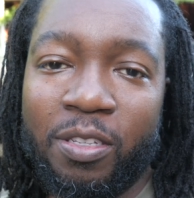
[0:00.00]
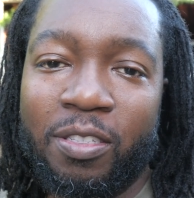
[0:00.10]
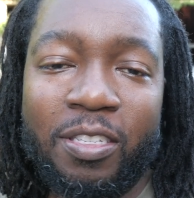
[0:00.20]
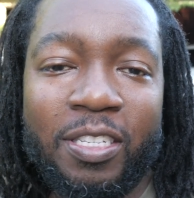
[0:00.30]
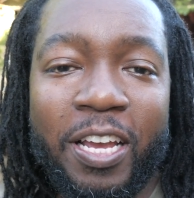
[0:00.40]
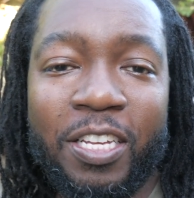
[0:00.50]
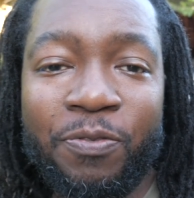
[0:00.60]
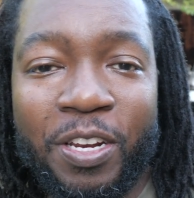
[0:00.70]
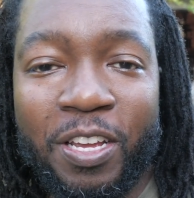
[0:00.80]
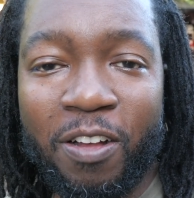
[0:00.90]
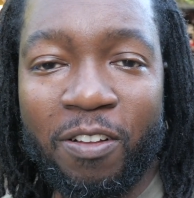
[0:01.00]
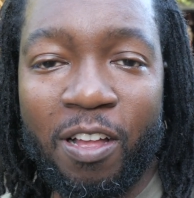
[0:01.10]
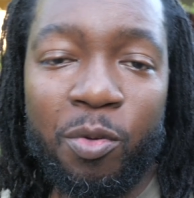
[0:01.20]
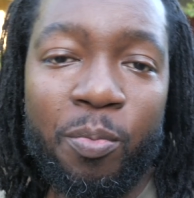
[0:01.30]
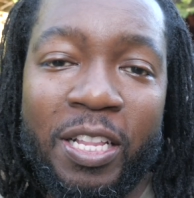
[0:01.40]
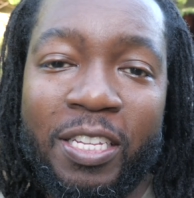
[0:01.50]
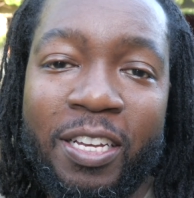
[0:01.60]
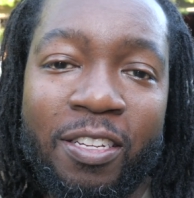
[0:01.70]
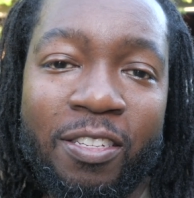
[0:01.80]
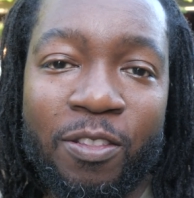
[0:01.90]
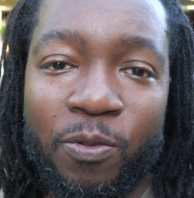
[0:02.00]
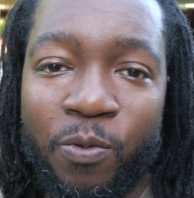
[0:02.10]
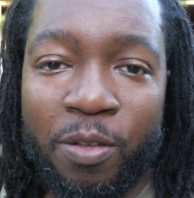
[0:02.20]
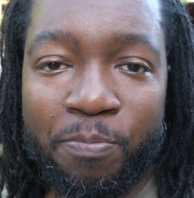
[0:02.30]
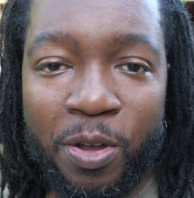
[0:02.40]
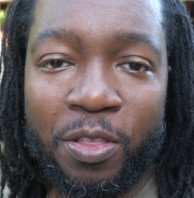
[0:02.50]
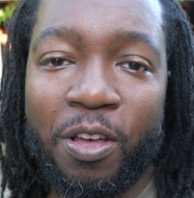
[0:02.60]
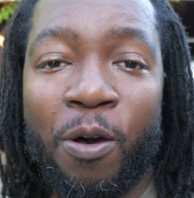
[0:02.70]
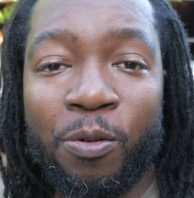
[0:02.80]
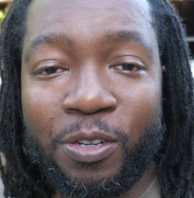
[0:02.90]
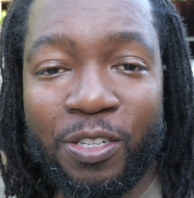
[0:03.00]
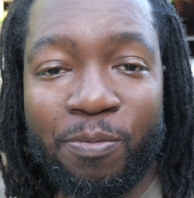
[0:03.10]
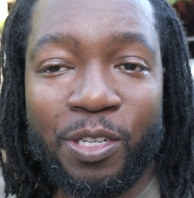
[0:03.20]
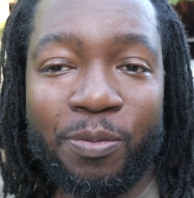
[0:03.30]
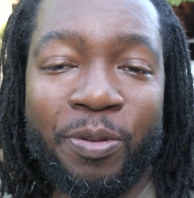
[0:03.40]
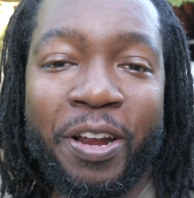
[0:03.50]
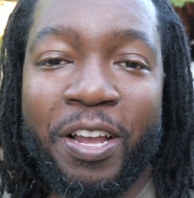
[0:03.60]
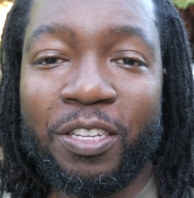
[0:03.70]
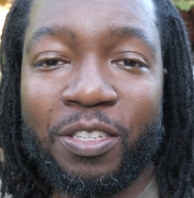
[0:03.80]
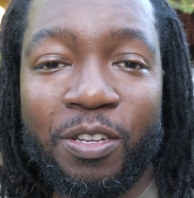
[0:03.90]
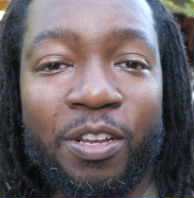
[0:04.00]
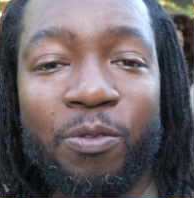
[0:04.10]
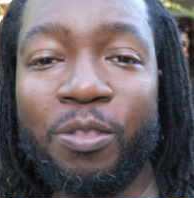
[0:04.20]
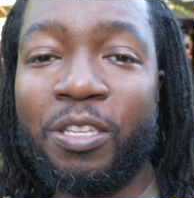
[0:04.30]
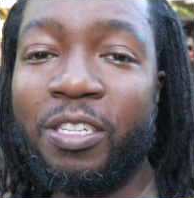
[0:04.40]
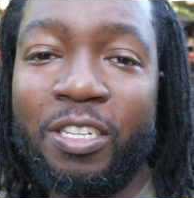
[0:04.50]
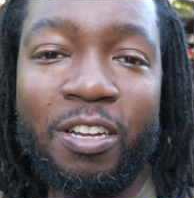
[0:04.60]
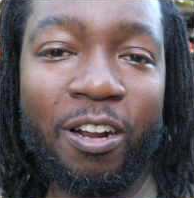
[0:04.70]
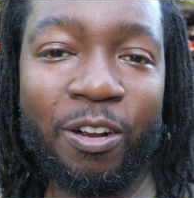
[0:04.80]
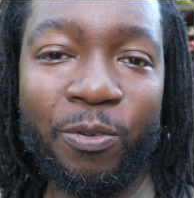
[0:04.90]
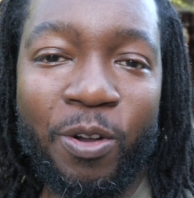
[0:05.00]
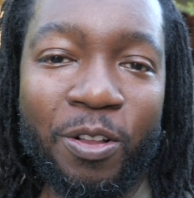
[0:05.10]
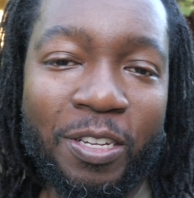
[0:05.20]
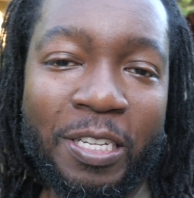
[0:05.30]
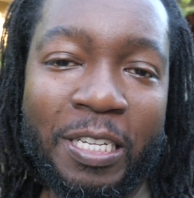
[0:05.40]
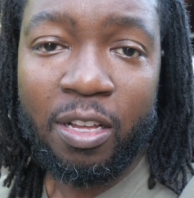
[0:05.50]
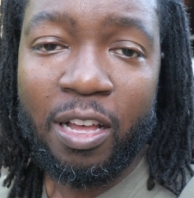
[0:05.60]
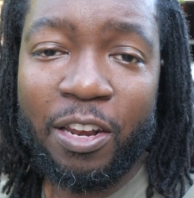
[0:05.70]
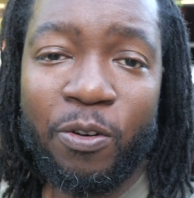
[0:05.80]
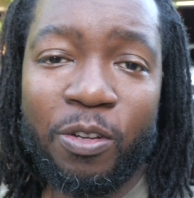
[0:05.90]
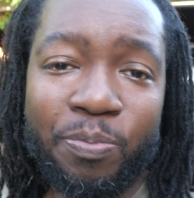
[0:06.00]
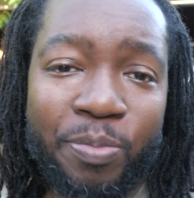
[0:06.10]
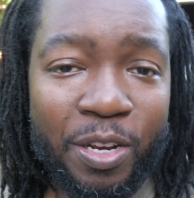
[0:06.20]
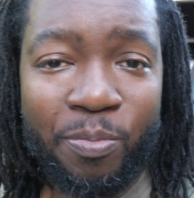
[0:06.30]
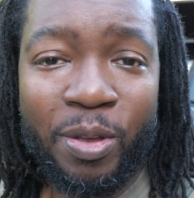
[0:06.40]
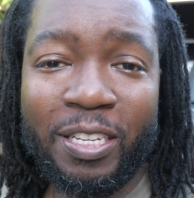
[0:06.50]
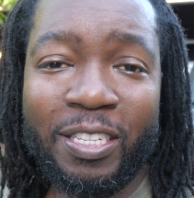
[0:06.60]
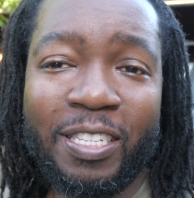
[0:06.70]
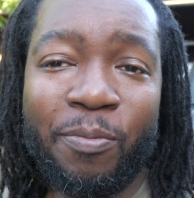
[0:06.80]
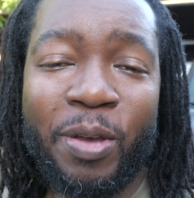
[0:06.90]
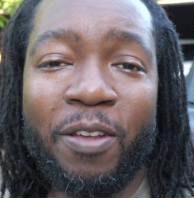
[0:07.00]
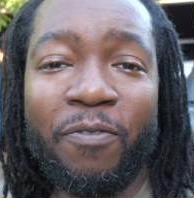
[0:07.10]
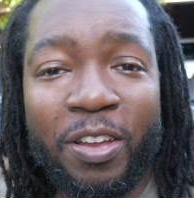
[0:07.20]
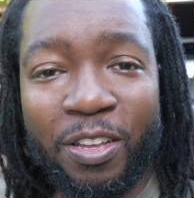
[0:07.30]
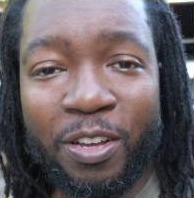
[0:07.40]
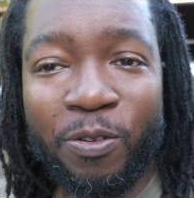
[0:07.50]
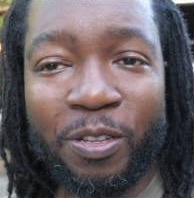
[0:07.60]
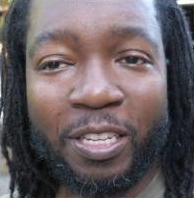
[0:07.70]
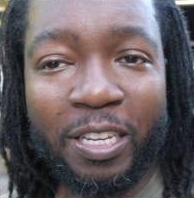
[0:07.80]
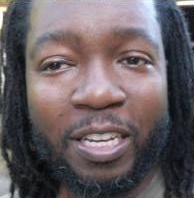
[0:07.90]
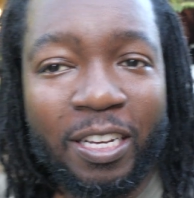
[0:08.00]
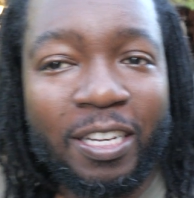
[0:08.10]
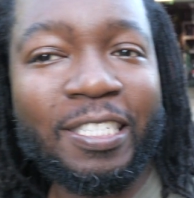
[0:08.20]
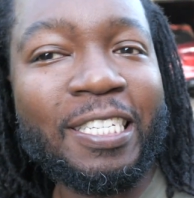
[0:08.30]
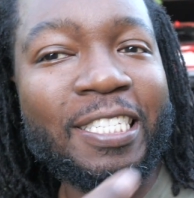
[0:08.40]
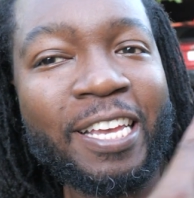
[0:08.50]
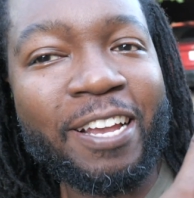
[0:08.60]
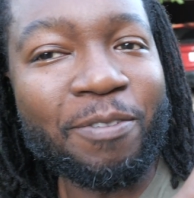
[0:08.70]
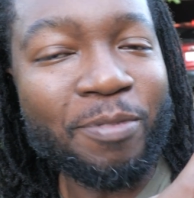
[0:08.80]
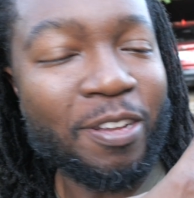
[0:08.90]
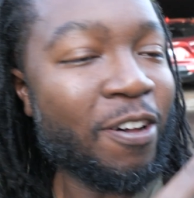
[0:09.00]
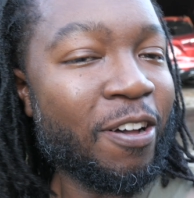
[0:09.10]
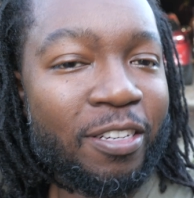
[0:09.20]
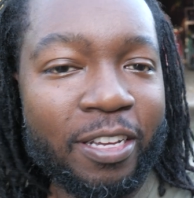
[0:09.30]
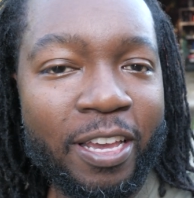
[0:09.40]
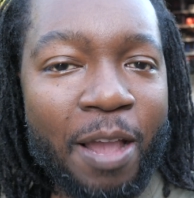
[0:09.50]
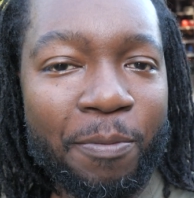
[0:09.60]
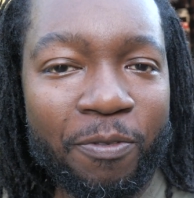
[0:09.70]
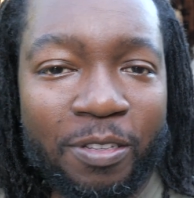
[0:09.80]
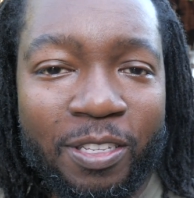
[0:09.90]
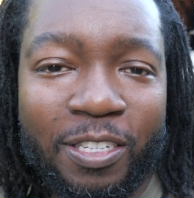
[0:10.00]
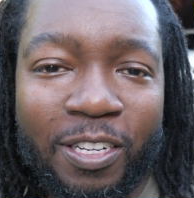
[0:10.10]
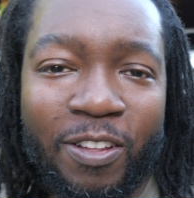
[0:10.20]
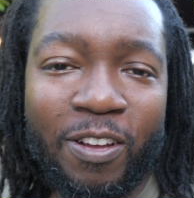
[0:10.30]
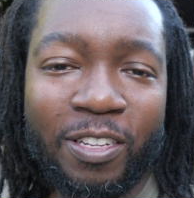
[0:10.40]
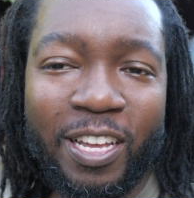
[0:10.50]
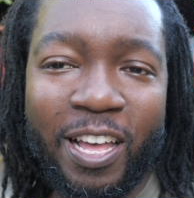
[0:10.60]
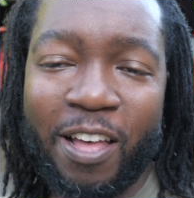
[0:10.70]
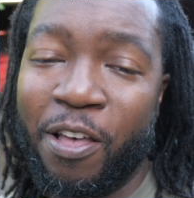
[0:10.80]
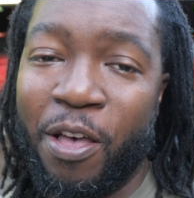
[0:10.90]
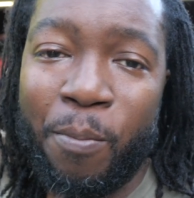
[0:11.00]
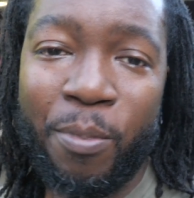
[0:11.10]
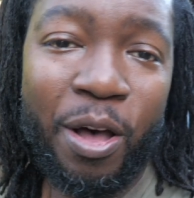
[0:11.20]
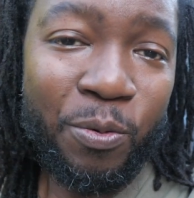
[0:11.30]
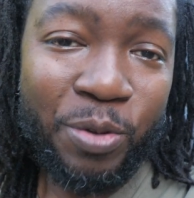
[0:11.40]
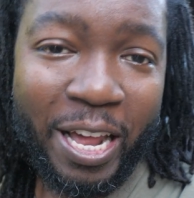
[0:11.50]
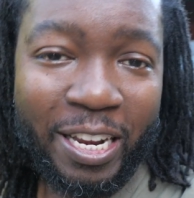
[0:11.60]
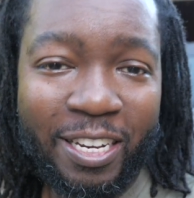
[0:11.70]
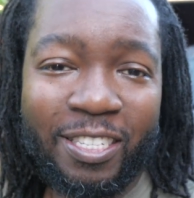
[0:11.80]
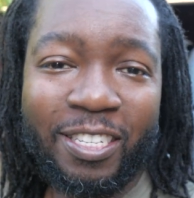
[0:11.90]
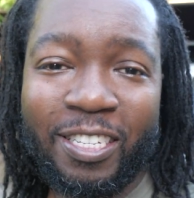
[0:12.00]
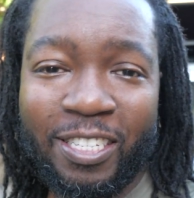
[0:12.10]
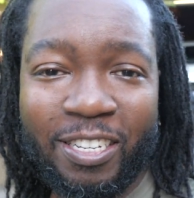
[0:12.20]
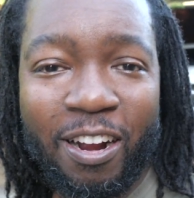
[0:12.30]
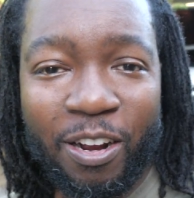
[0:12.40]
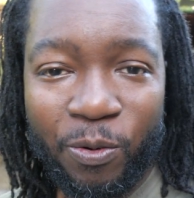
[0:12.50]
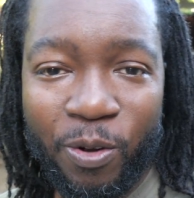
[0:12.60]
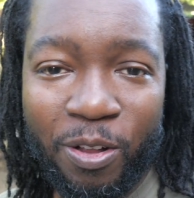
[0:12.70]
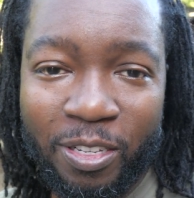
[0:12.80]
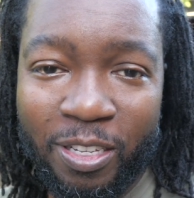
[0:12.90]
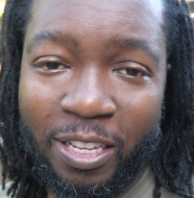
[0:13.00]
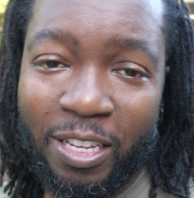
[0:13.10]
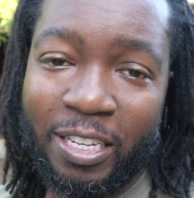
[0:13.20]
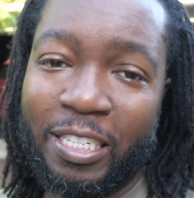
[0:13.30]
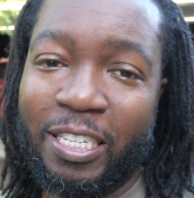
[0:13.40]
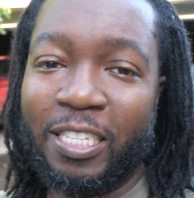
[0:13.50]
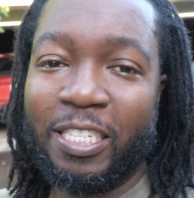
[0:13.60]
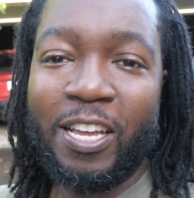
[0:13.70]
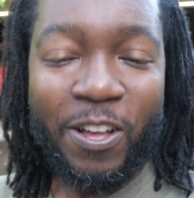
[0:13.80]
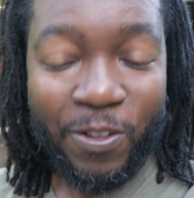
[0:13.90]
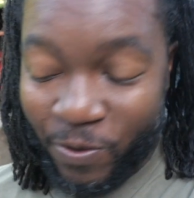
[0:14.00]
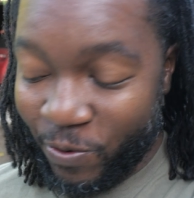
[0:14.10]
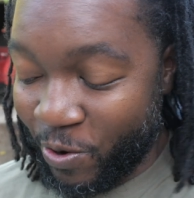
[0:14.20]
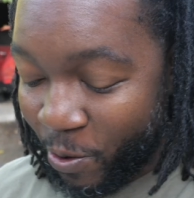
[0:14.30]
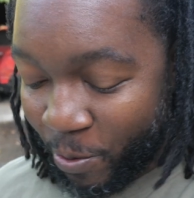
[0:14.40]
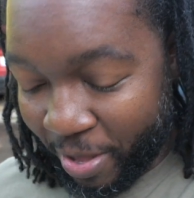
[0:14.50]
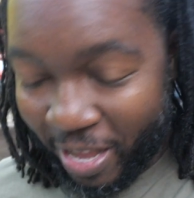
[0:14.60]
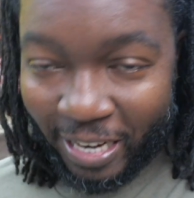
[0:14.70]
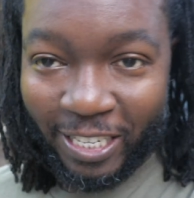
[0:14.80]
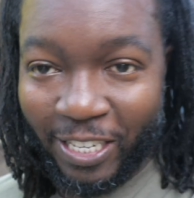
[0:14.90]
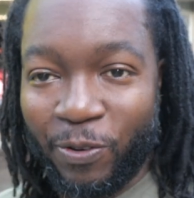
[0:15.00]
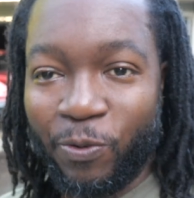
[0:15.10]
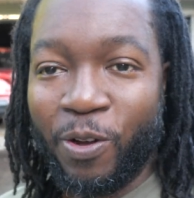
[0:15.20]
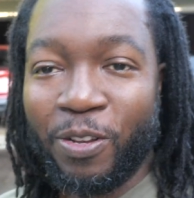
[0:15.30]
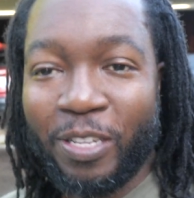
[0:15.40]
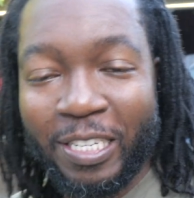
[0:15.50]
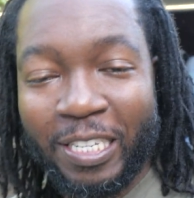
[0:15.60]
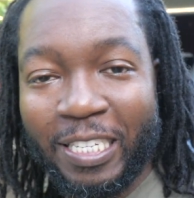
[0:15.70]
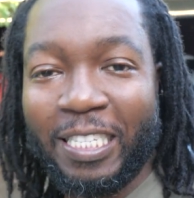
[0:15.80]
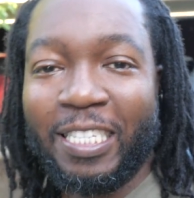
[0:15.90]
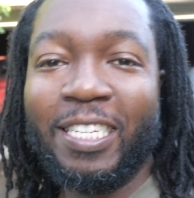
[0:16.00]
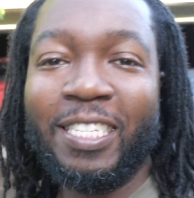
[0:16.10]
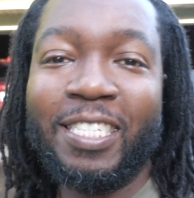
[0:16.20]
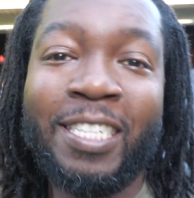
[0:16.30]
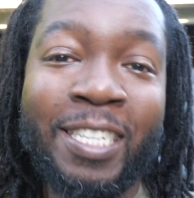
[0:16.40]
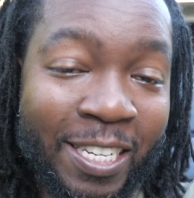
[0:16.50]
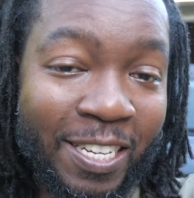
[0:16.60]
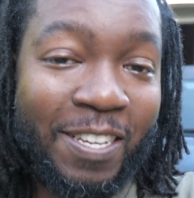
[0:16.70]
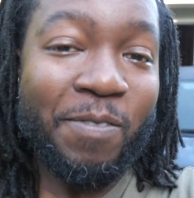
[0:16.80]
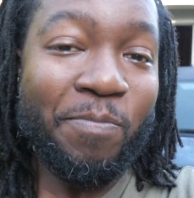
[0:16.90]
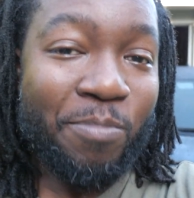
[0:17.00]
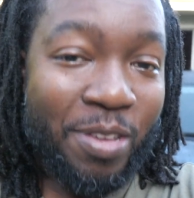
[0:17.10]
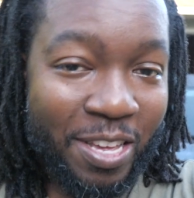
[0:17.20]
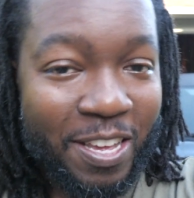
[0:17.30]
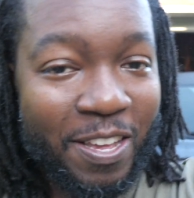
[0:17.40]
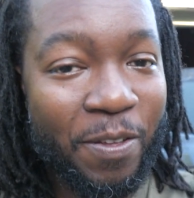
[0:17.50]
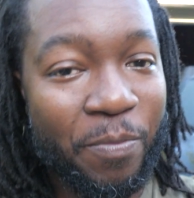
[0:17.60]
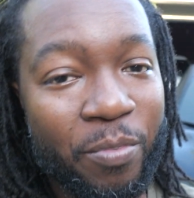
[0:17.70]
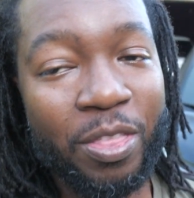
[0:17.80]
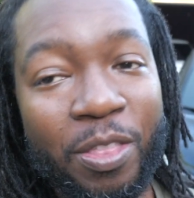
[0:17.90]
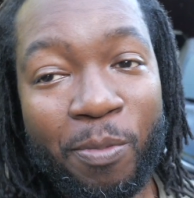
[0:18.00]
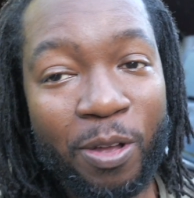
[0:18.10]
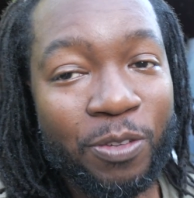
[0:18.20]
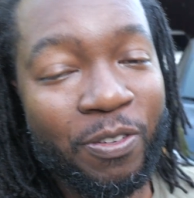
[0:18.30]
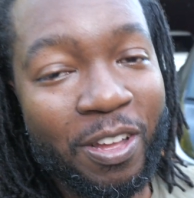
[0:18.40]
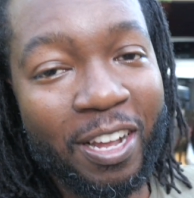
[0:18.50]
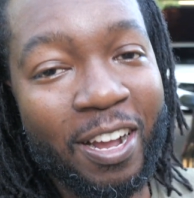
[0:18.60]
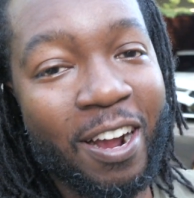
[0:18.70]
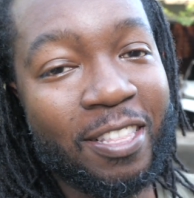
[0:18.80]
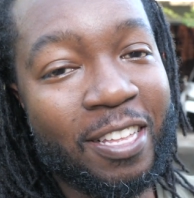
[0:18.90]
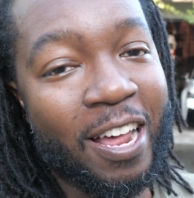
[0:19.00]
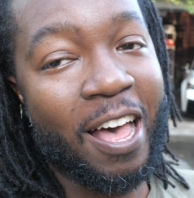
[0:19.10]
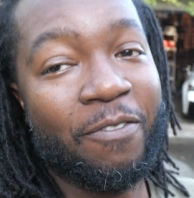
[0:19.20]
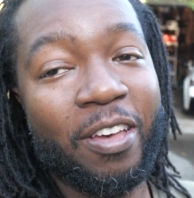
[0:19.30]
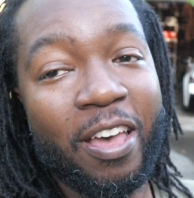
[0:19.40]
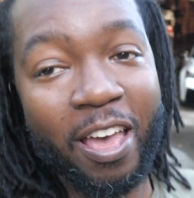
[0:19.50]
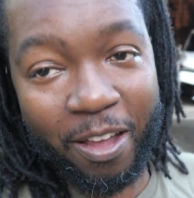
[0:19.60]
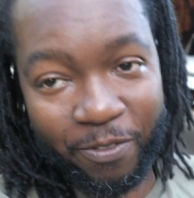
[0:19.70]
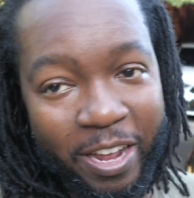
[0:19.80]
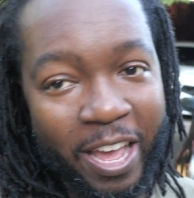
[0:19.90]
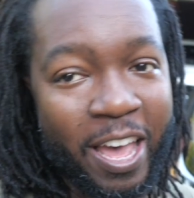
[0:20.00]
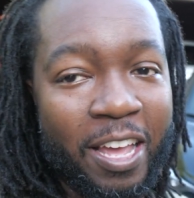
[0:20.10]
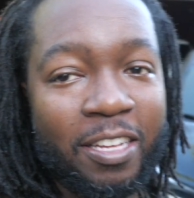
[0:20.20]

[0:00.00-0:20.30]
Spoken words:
Today's video, I'm about to get into the 1-month ownership experience with the GR Corolla. I know it's been a minute since I made a video with it because the Integra been hogging the camera for such a long time, but we got to get into the GR Corolla because I don't know, man, this Corolla, this could be the most fun car that I've ever had,